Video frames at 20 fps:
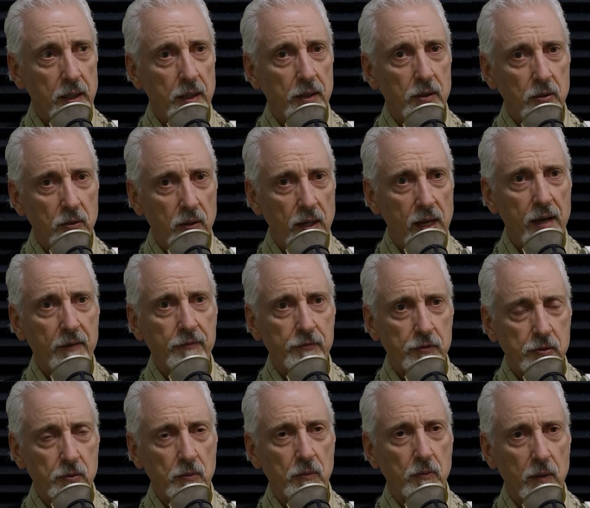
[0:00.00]
Mm-hmm. You have
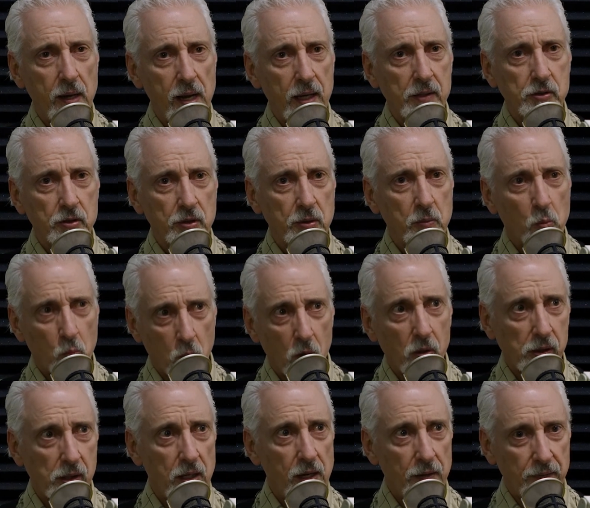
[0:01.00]
to actually
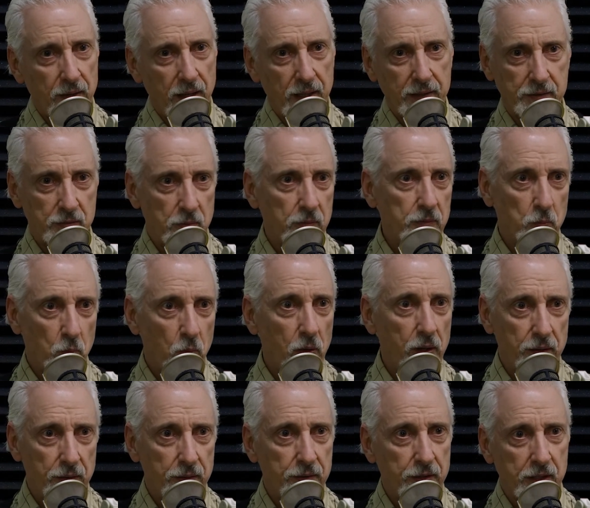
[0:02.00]
work on that.
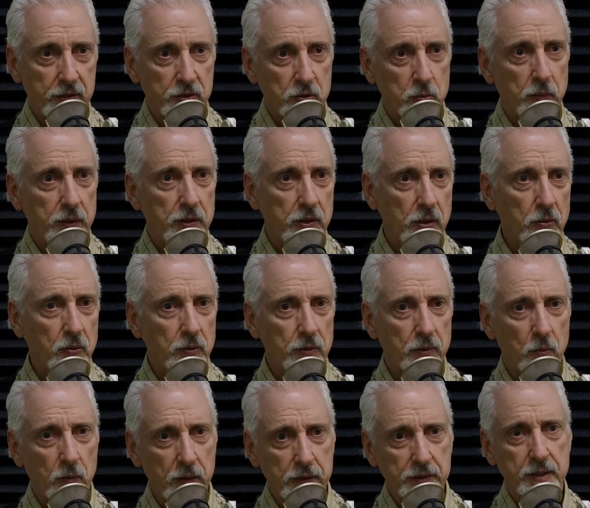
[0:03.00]
One of the things we do in
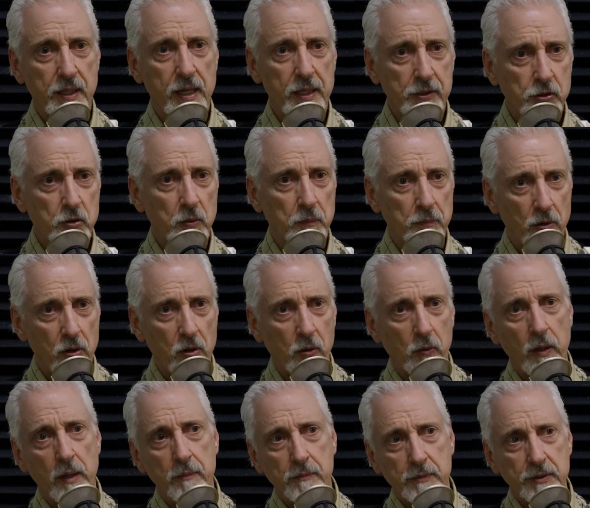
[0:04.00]
the residential
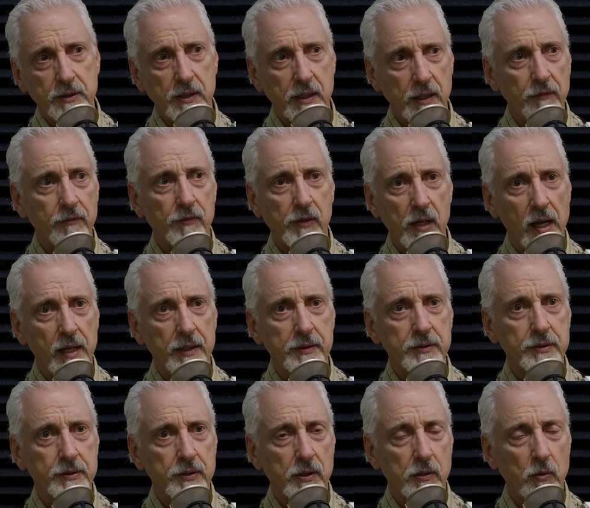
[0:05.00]
program is give
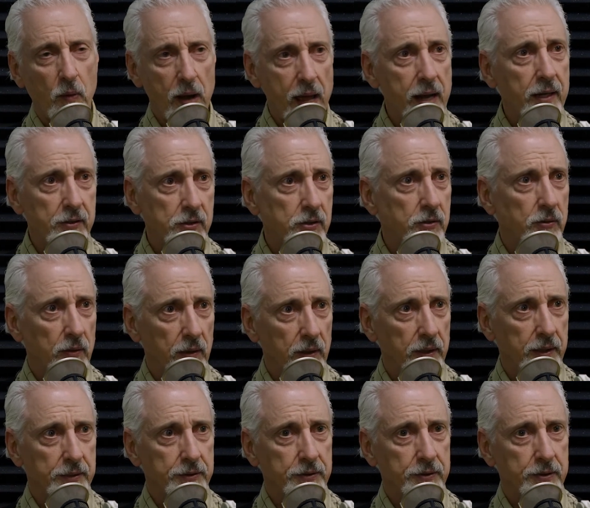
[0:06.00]
guys gratitude
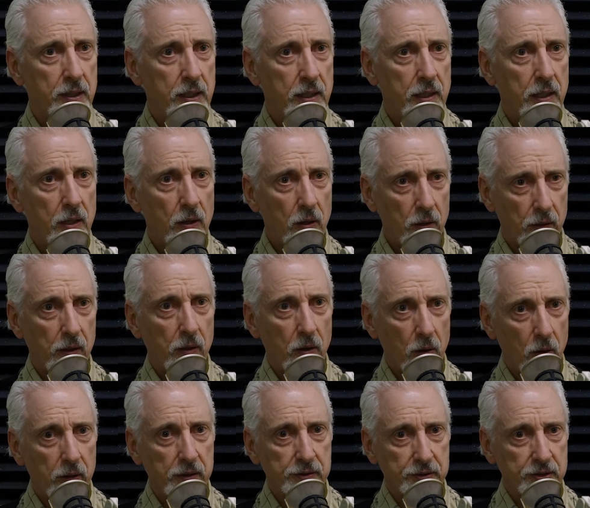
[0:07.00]
lists yeah. or,
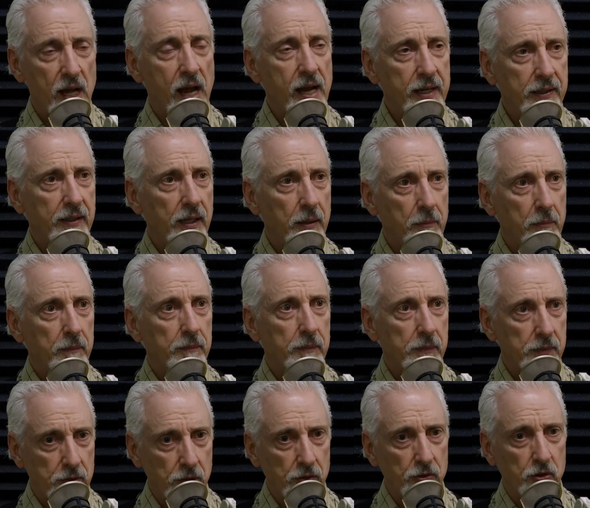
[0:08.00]
or assign them
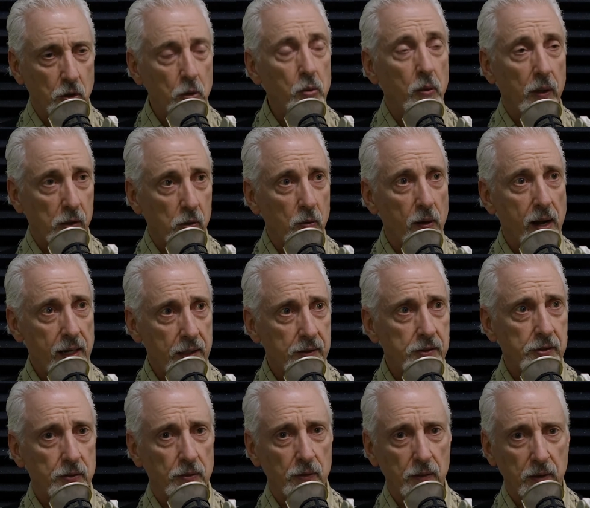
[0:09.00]
mm-hmm. to do a
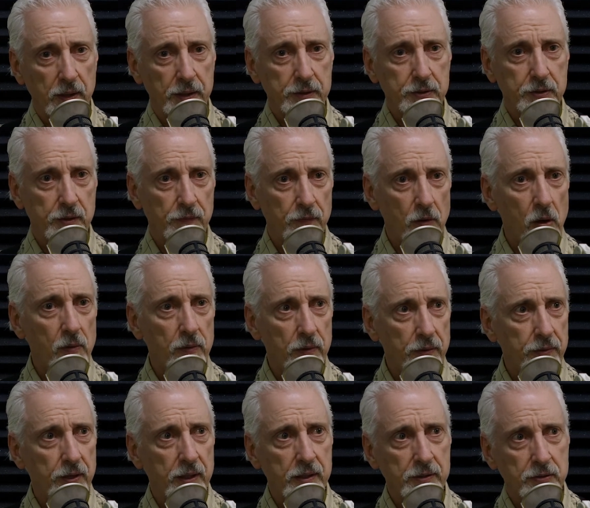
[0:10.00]
gratitude list of all the
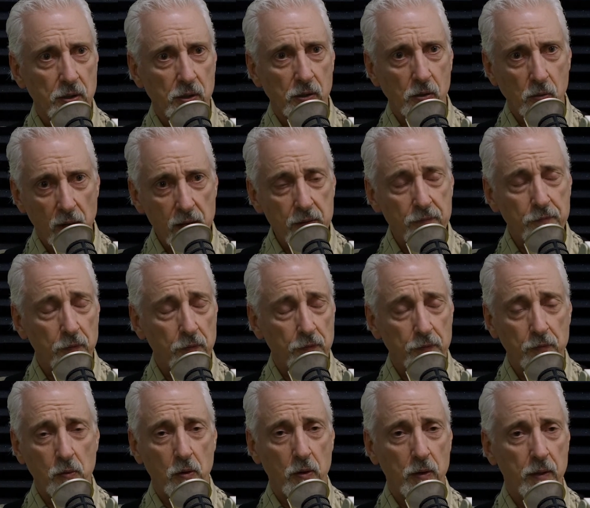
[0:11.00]
things they're grateful
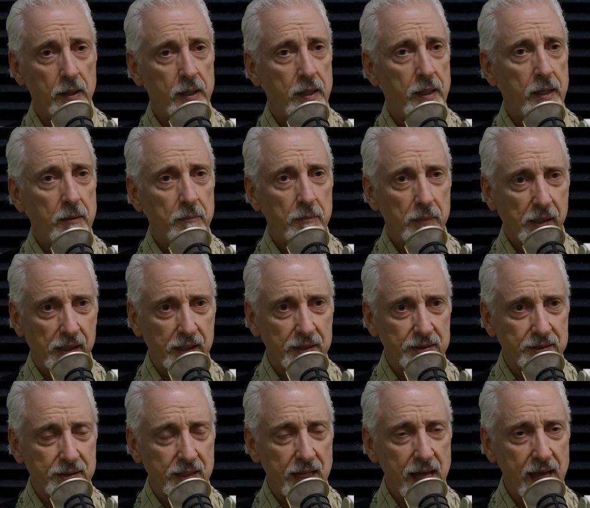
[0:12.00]
for
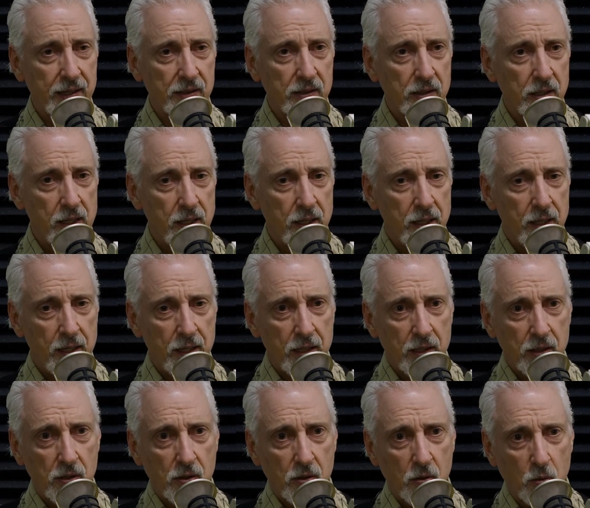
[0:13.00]
because that
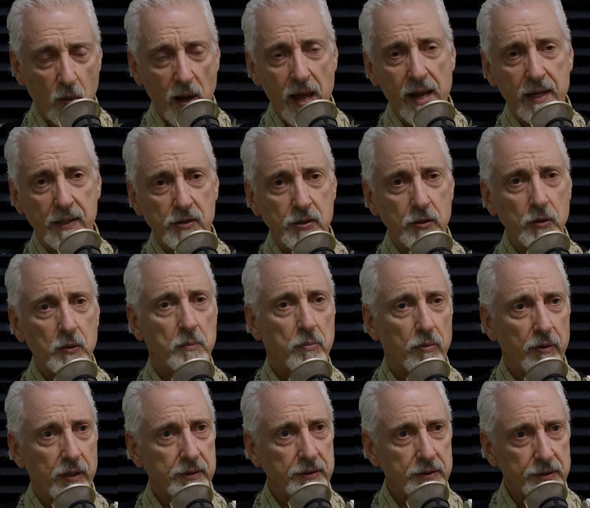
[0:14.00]
gratitude
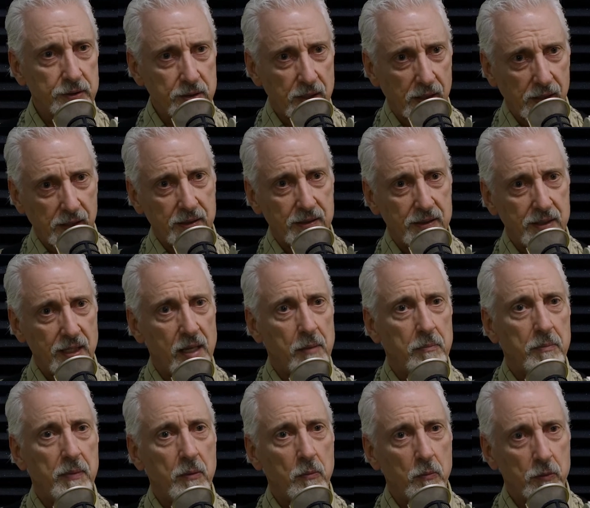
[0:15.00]
brings us to
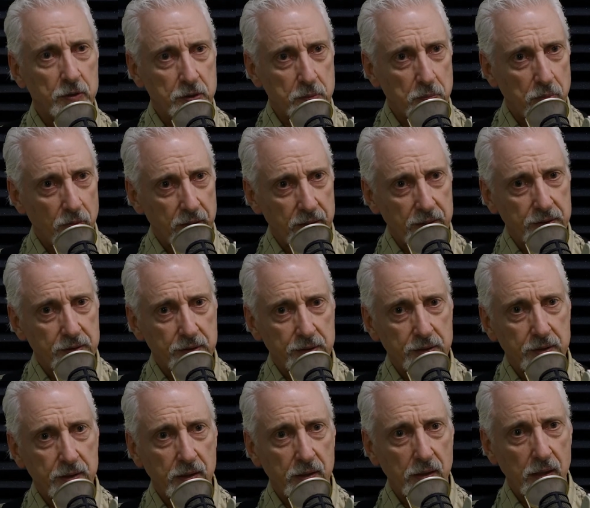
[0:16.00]
contentment, which
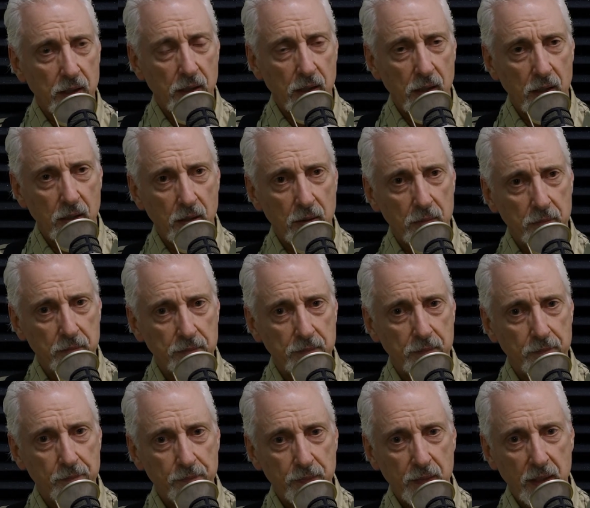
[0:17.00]
brings um,
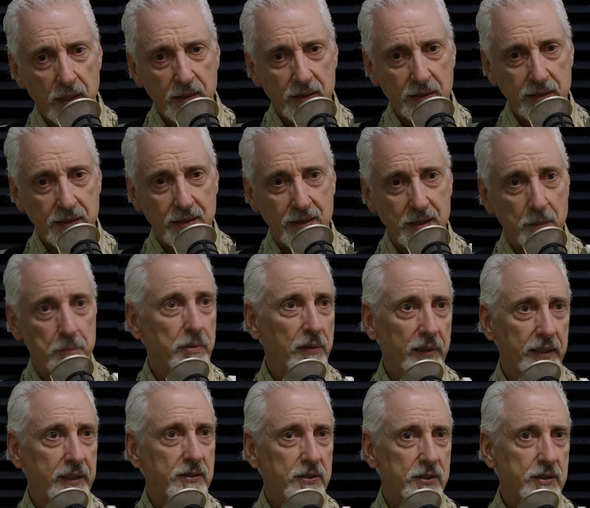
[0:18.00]

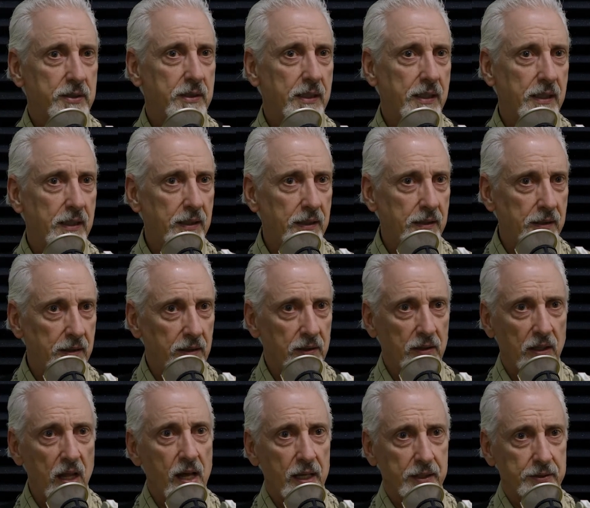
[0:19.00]
depletes the
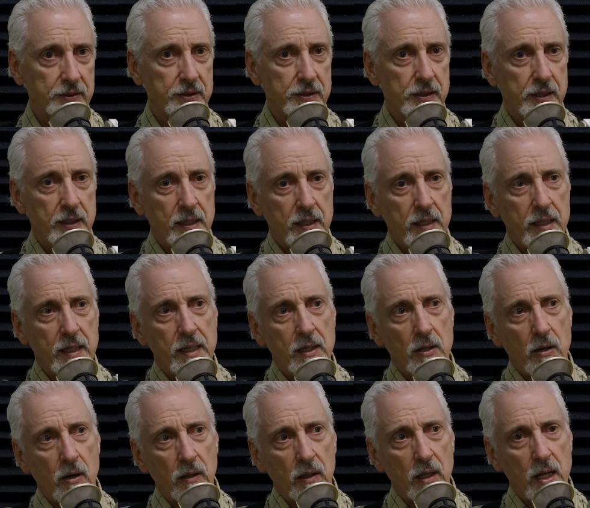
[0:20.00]
lust mm-hmm.
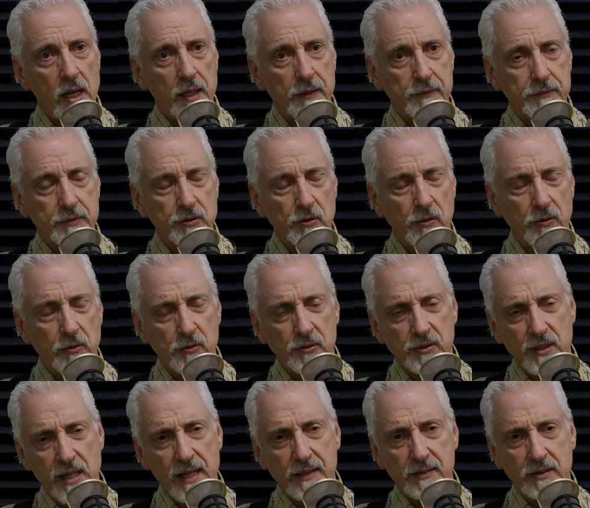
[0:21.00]
in our lives. So
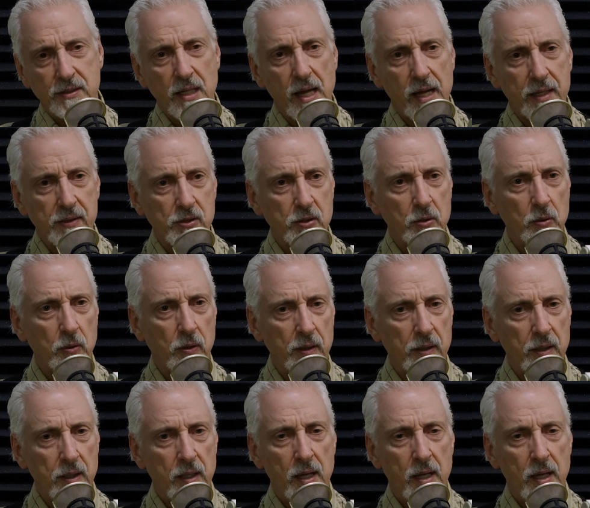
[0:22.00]
there's that side to it.